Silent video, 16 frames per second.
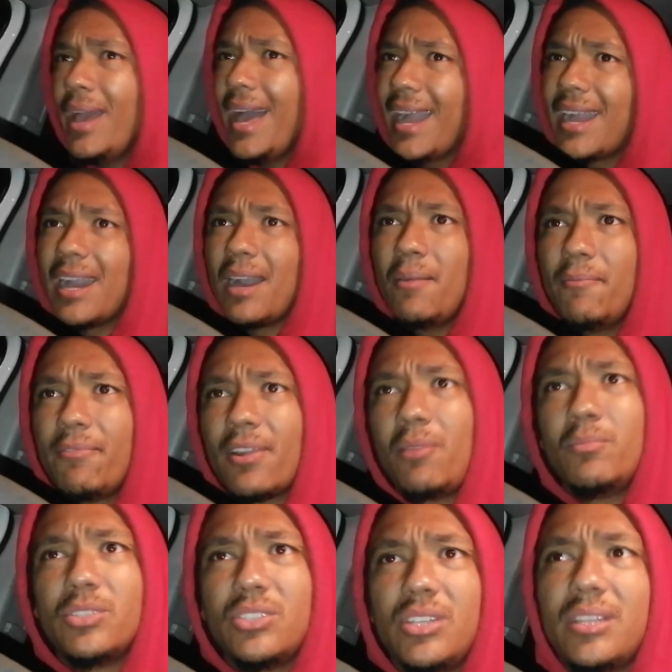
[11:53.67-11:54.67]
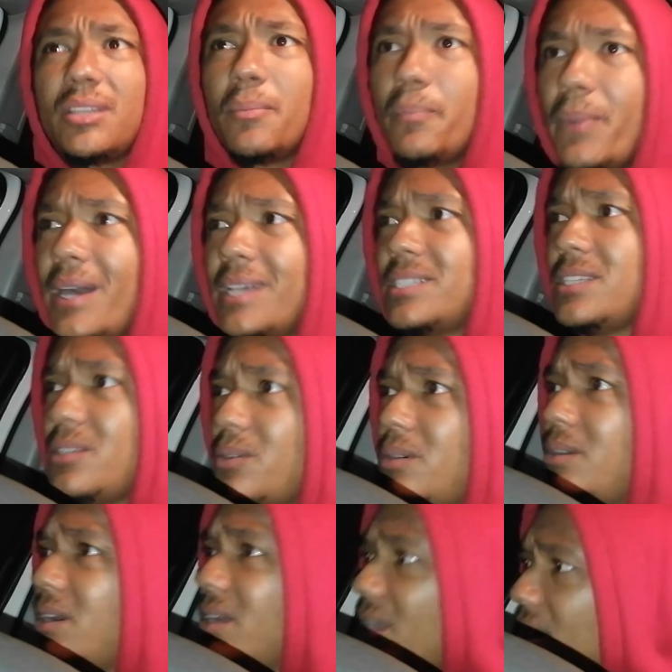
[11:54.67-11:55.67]
Where I come from is not the
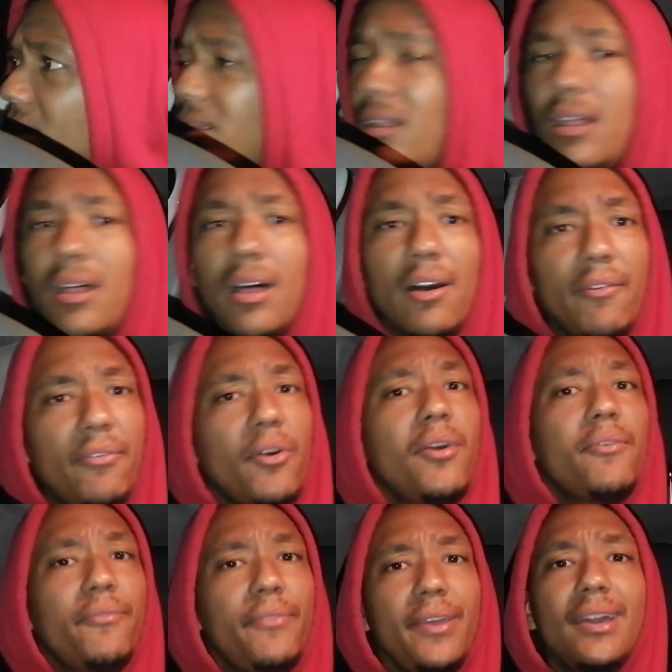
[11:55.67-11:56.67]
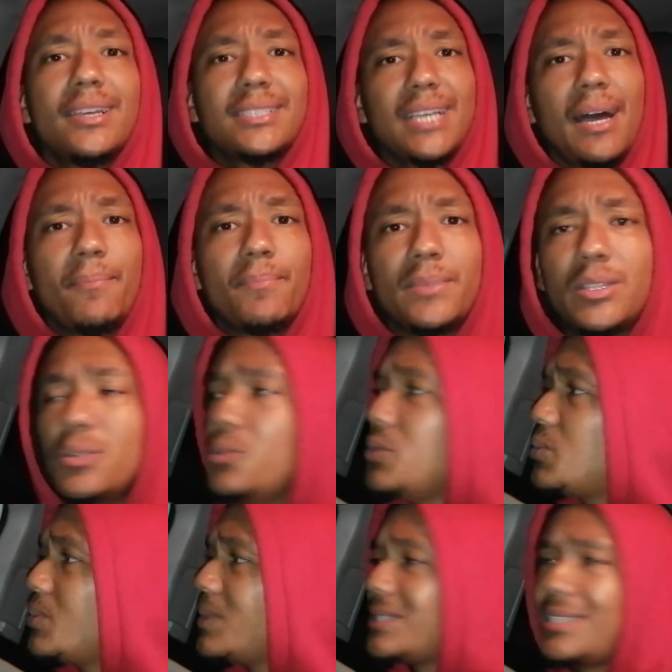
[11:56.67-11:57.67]
puzzle or a riddle. Four fingers up,
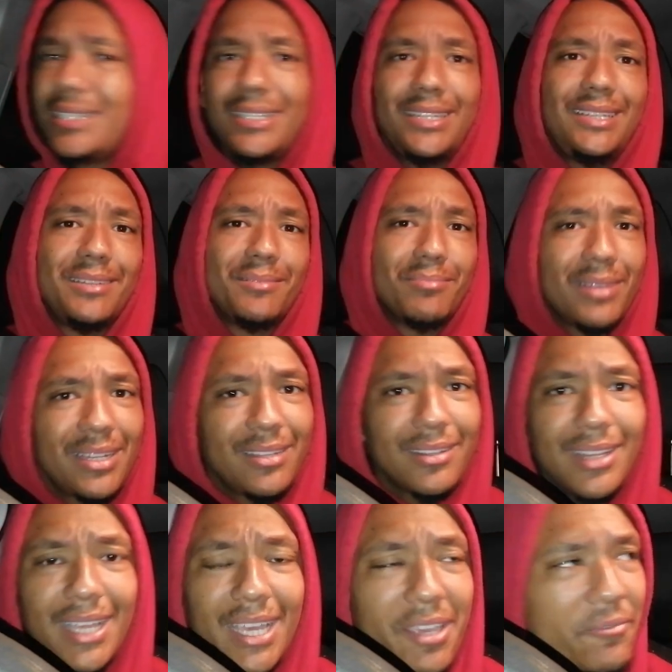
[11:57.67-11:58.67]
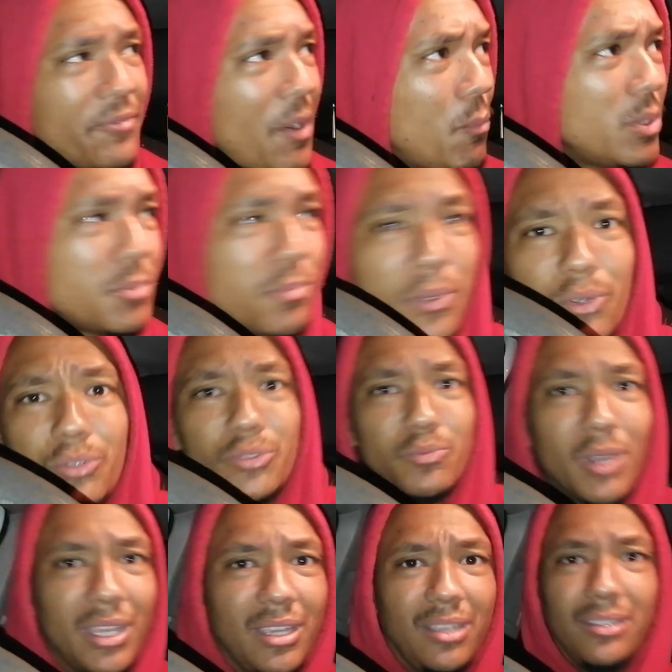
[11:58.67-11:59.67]
two twisted in the middle. If I was
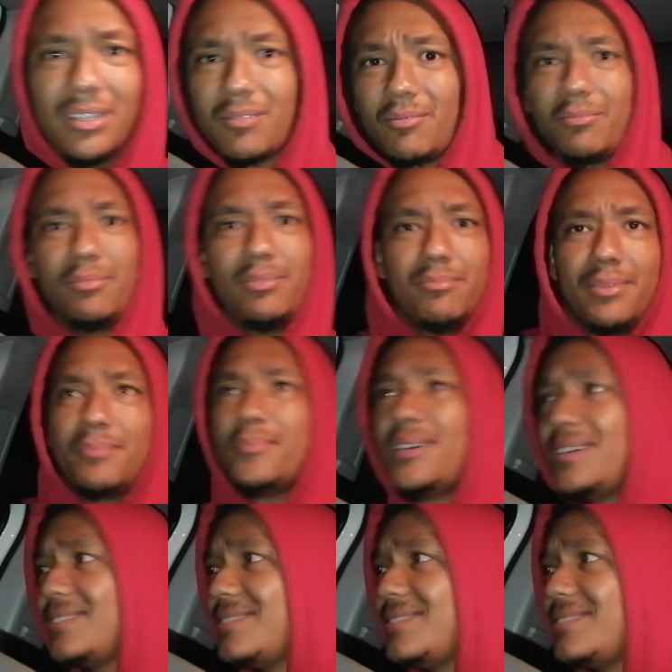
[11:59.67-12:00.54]
Bruce Wayne, it would be my